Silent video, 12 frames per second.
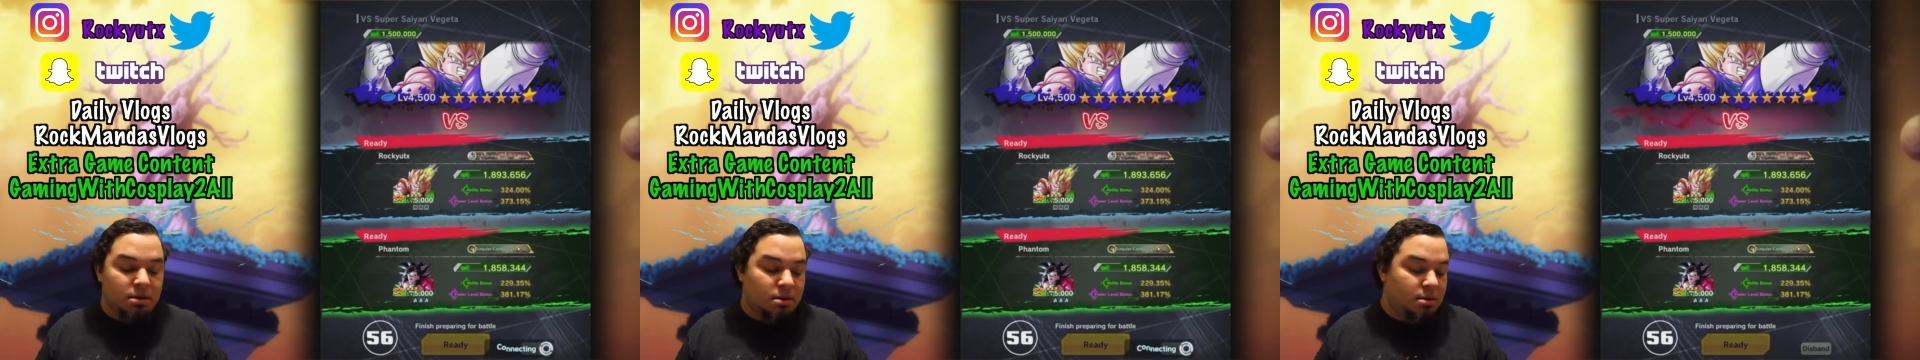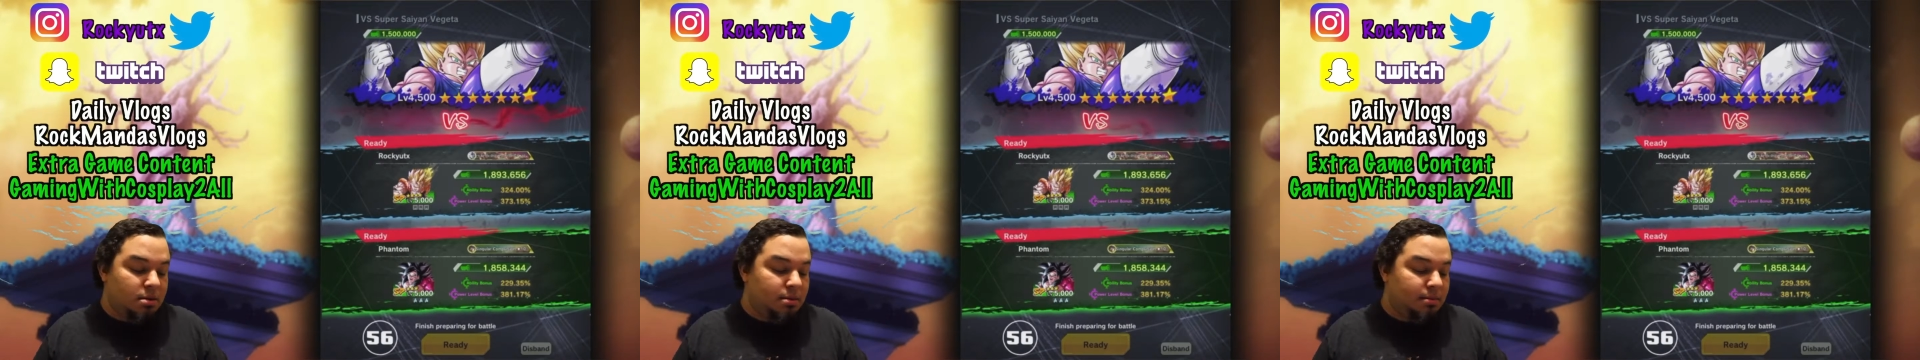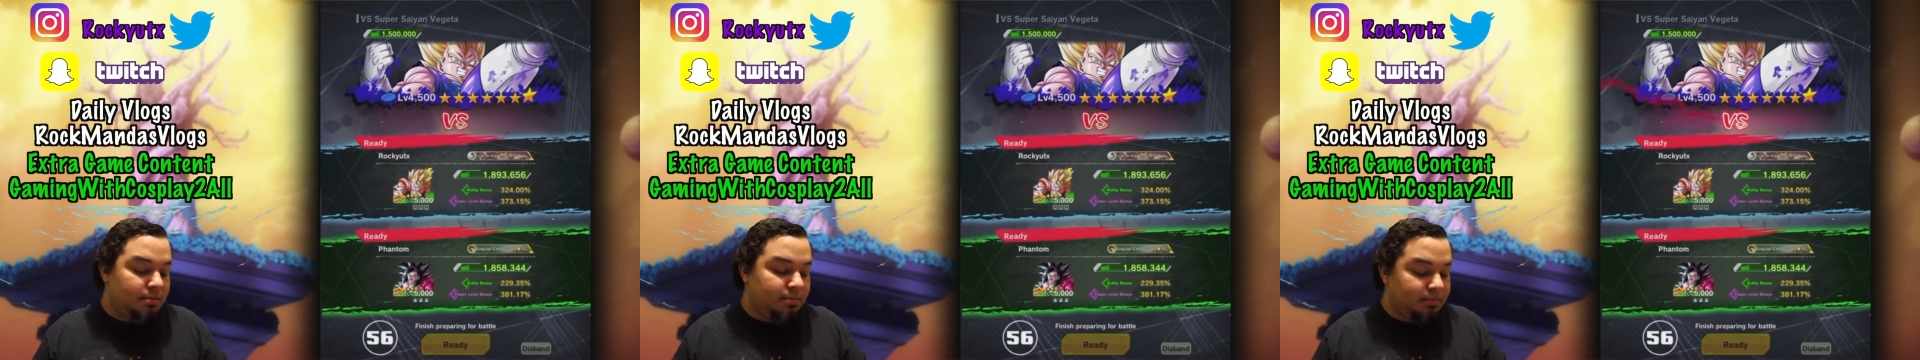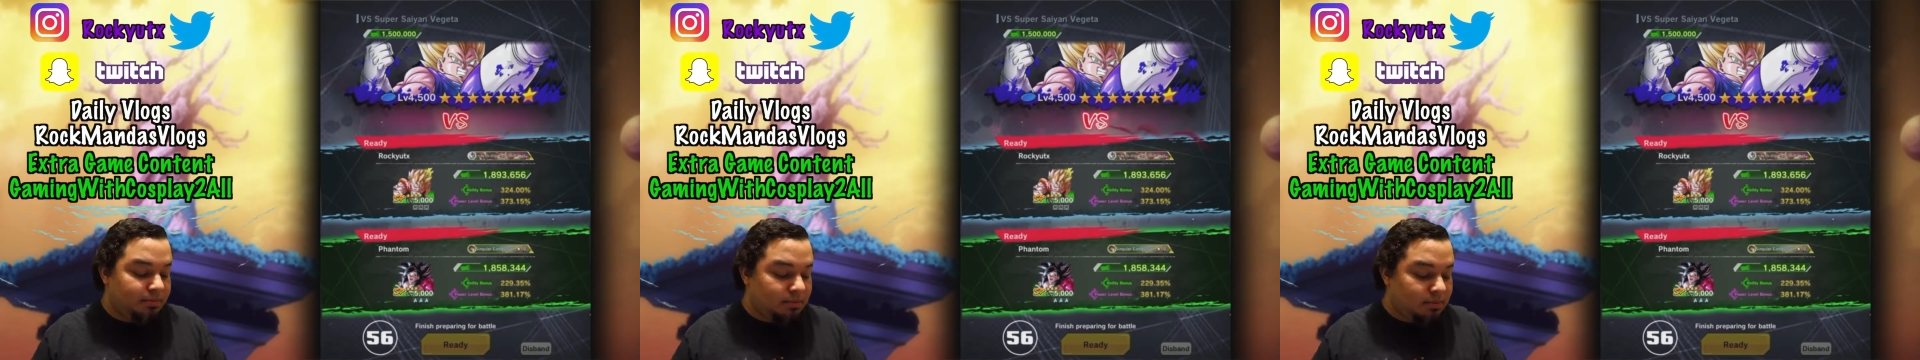
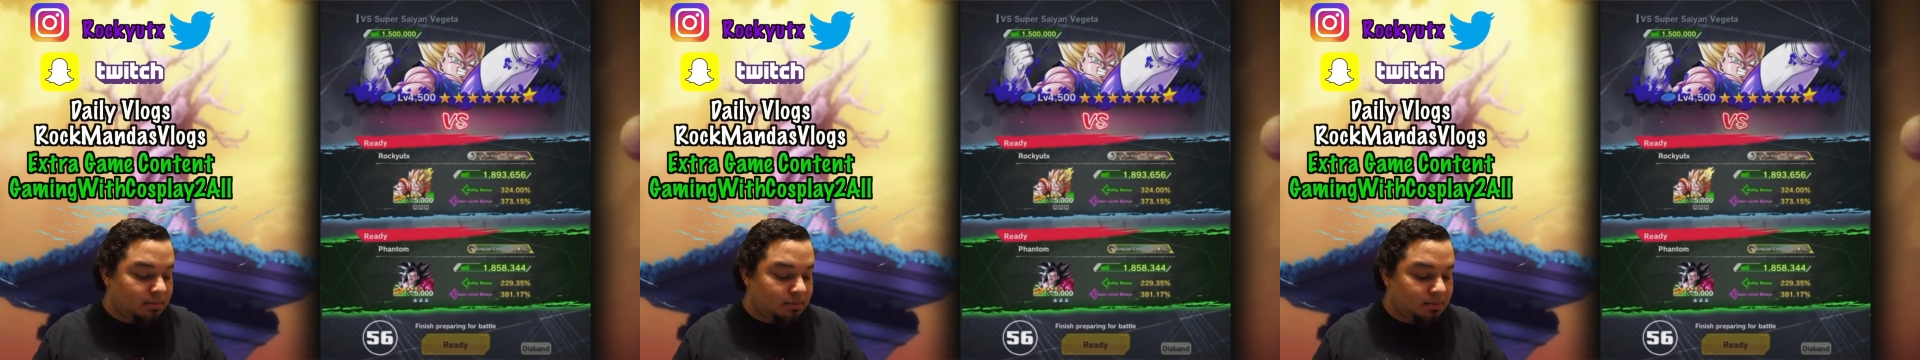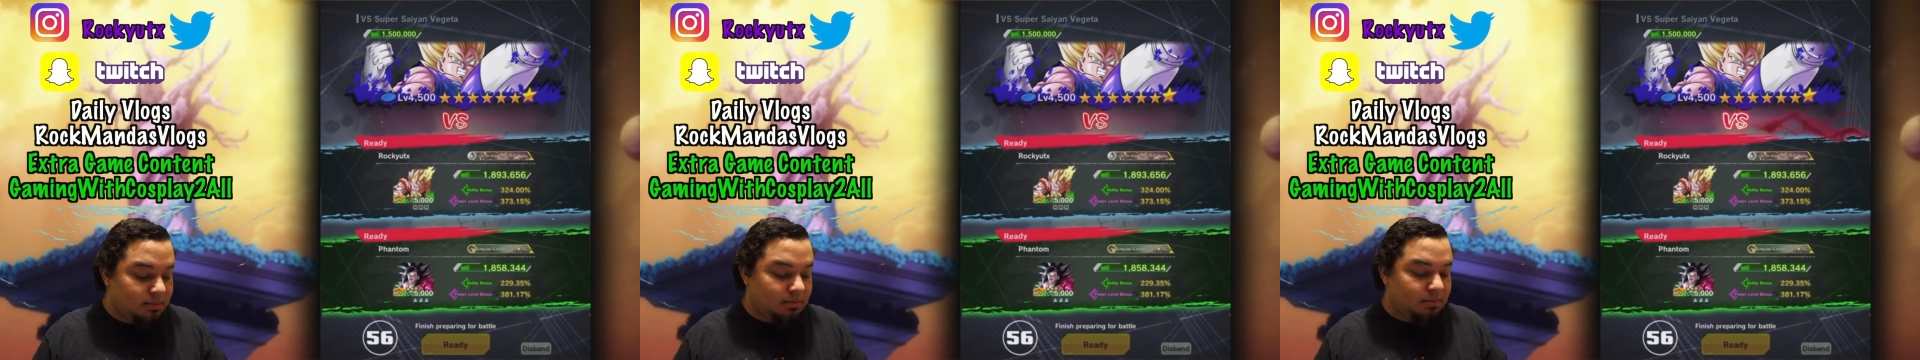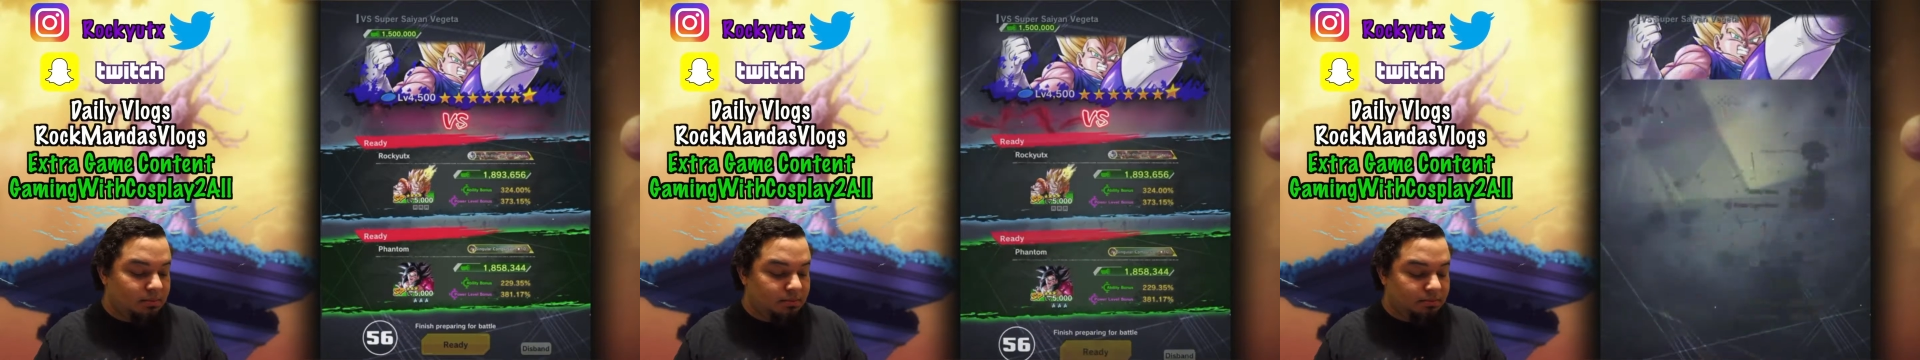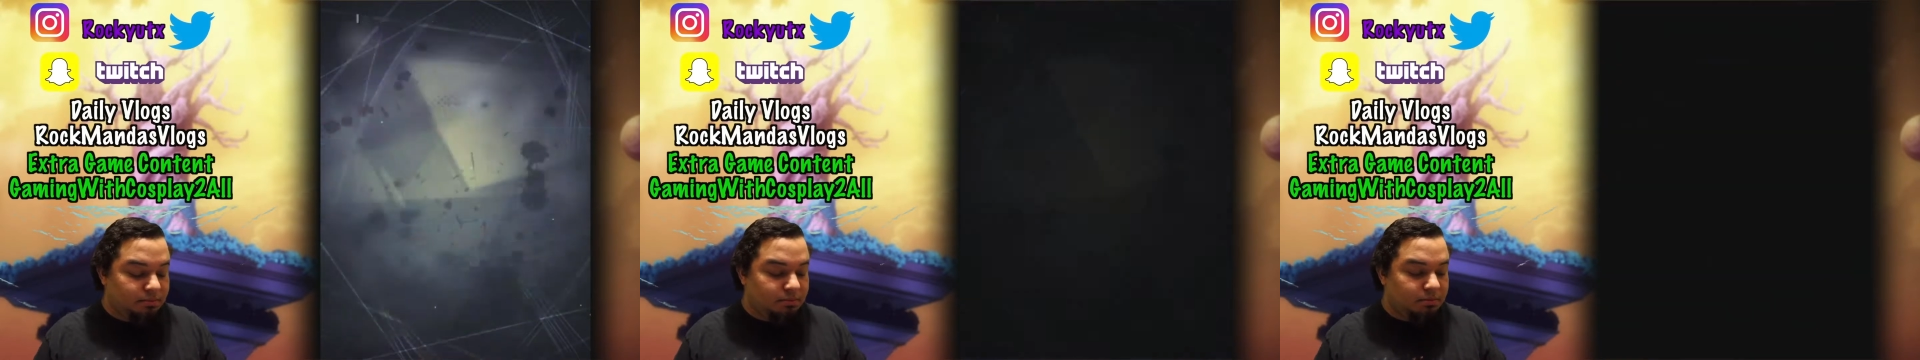
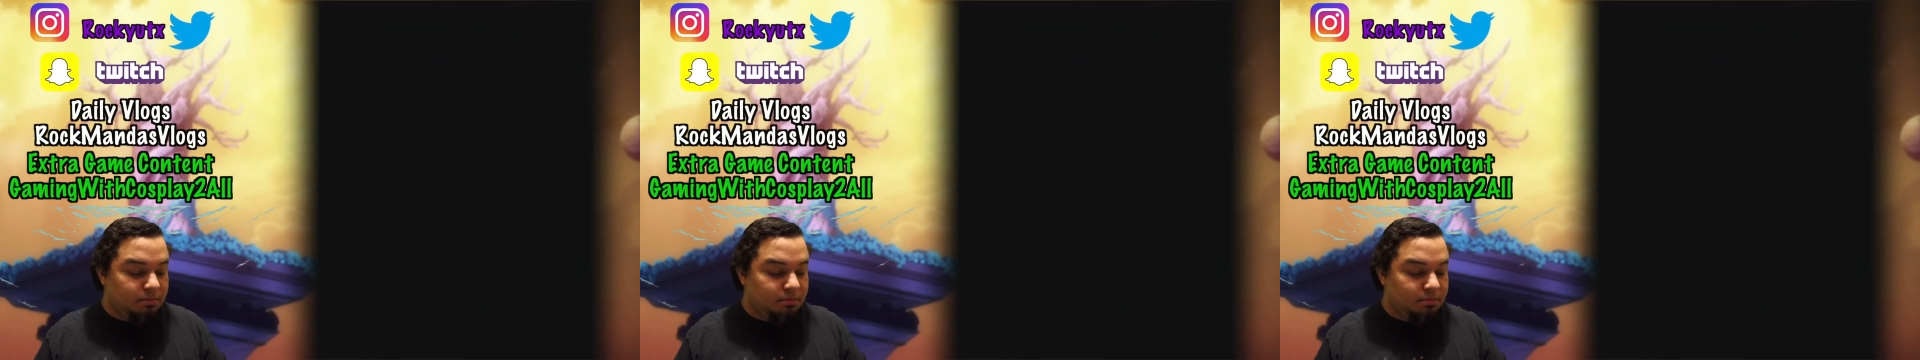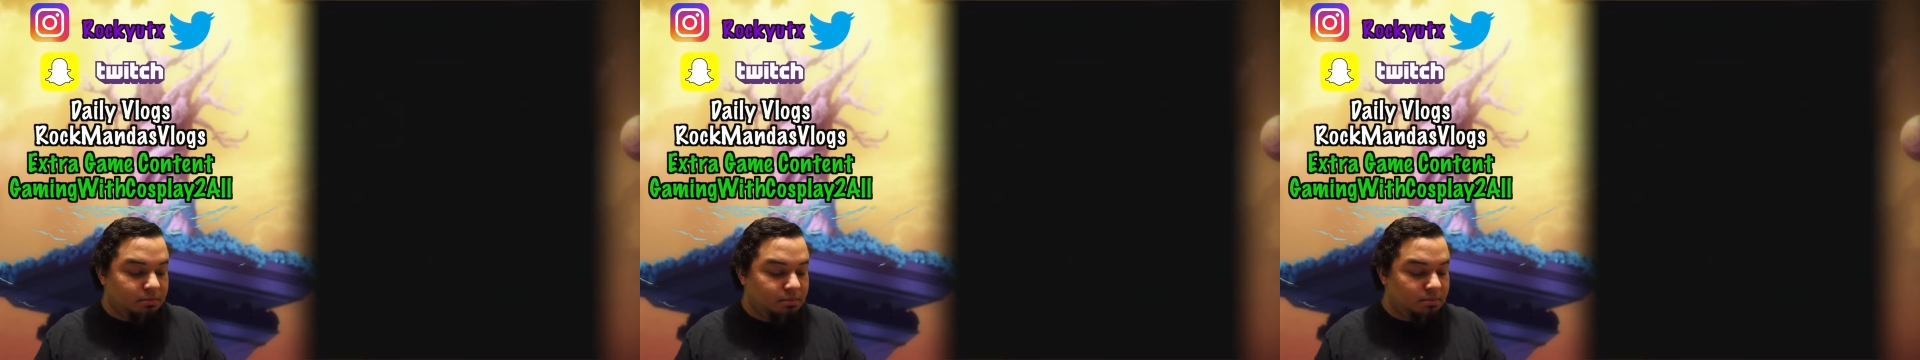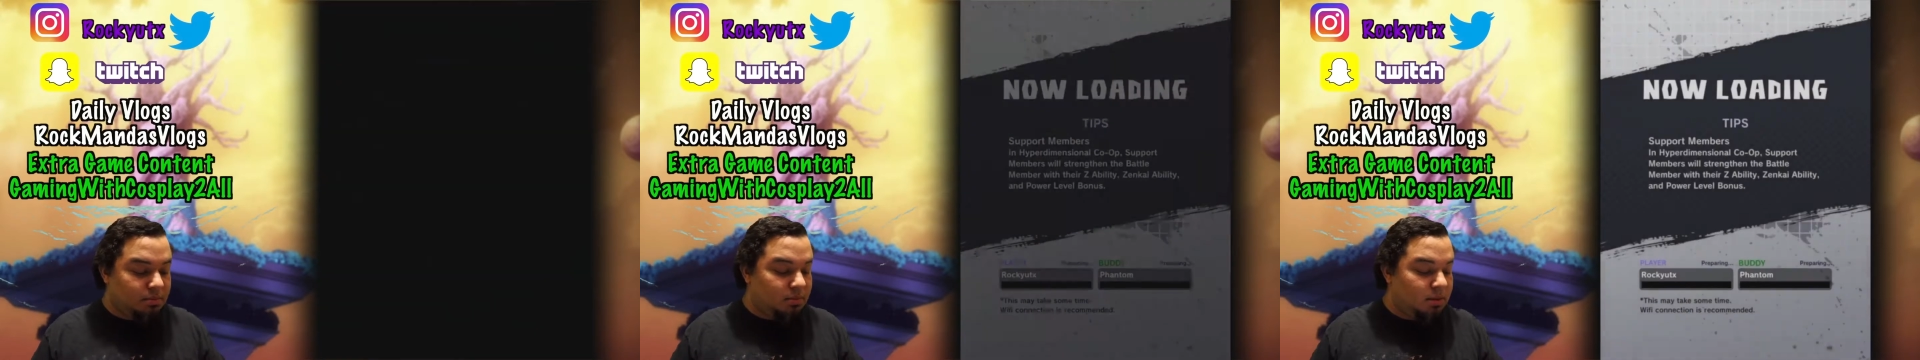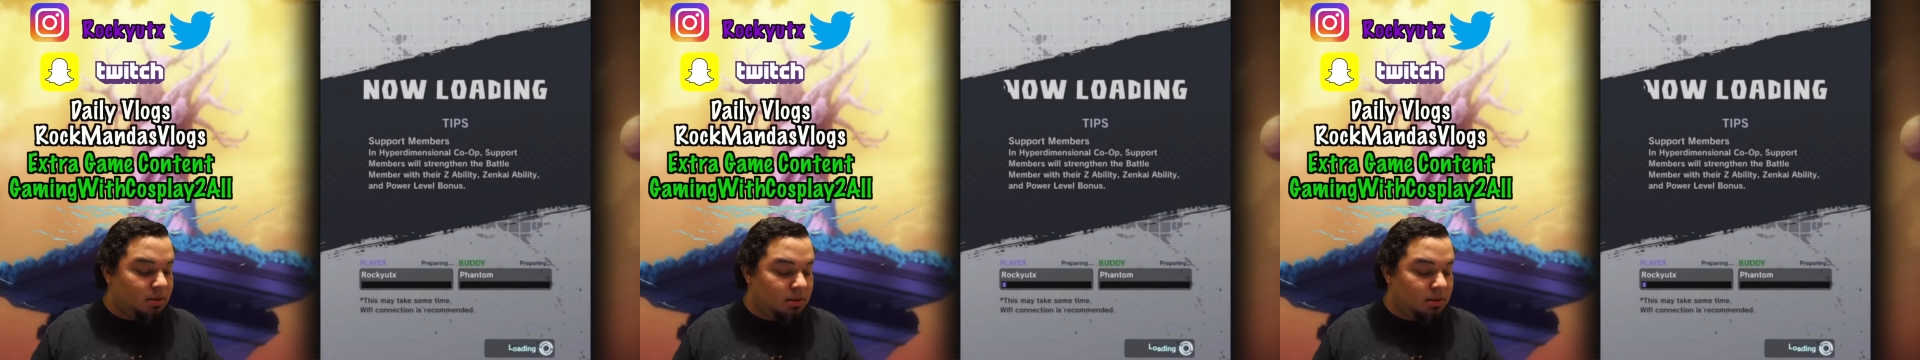[no speech]